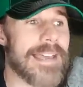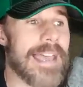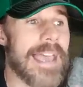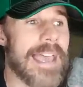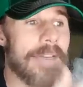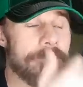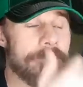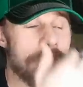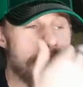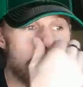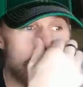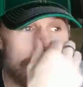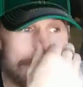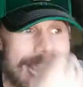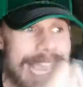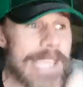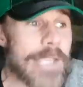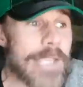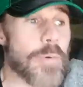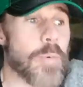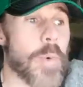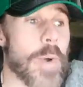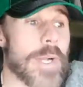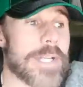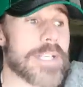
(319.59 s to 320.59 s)
If you say
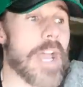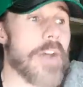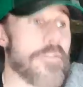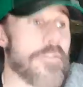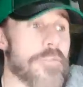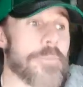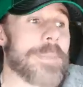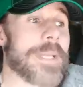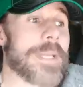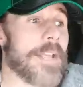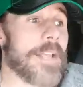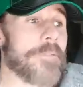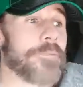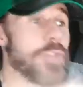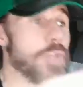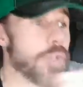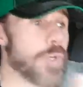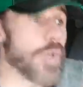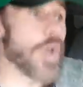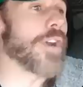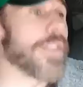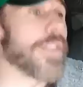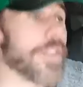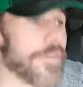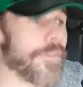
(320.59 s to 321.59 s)
you want government, if you
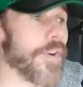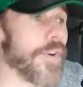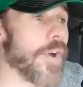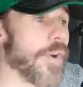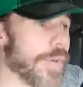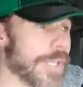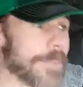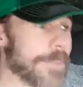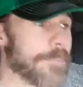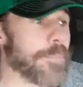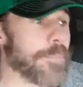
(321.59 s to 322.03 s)
go to the voting